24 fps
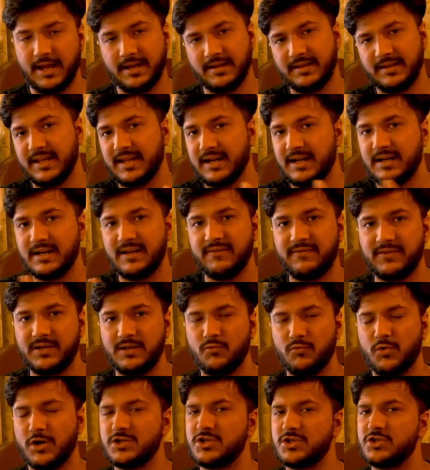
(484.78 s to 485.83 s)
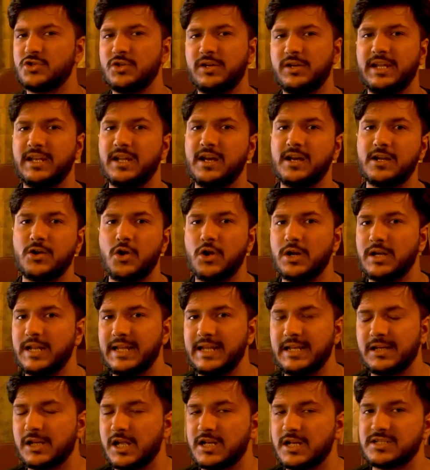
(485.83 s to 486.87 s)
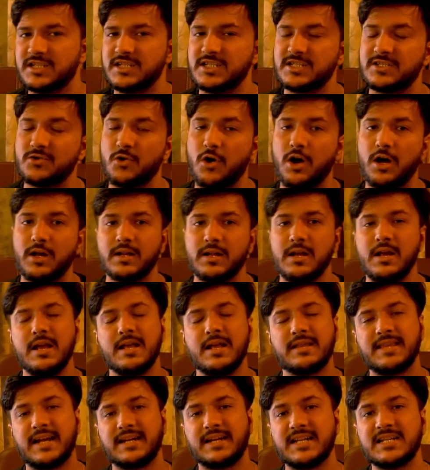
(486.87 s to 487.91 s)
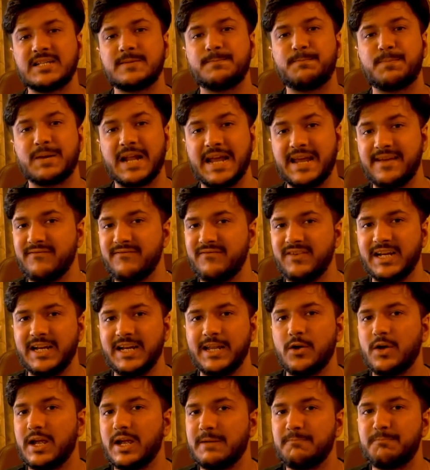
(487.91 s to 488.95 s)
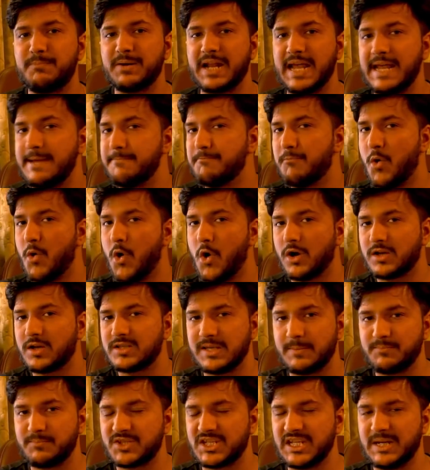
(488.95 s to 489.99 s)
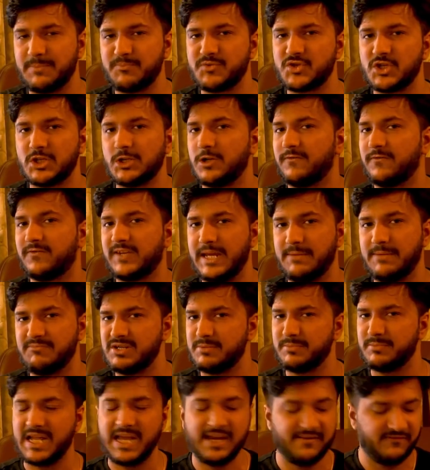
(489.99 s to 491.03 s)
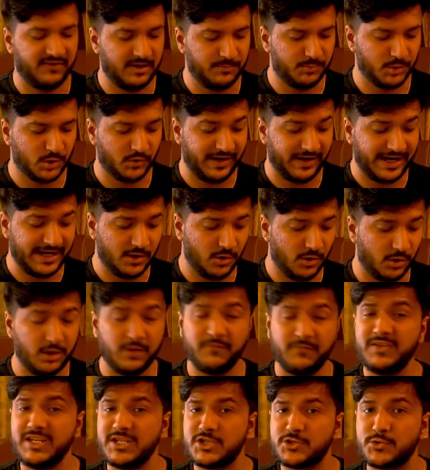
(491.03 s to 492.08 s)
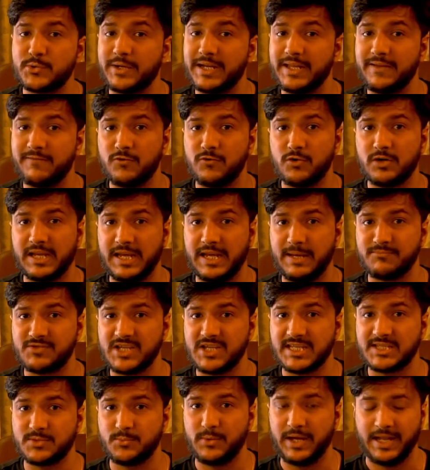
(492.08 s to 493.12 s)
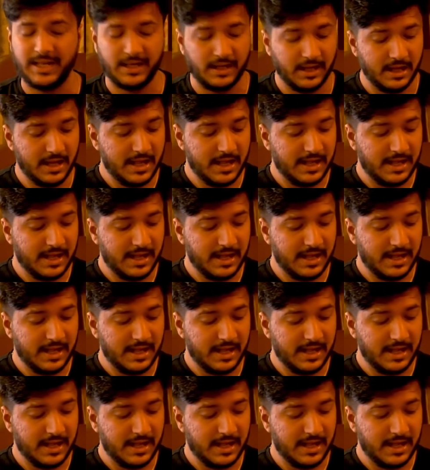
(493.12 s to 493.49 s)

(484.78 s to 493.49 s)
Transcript: And there are different versions. So in our online classes, or that is Prime Video and Prime Mock subscription of Capgemini, we provide all of these 24 games as well.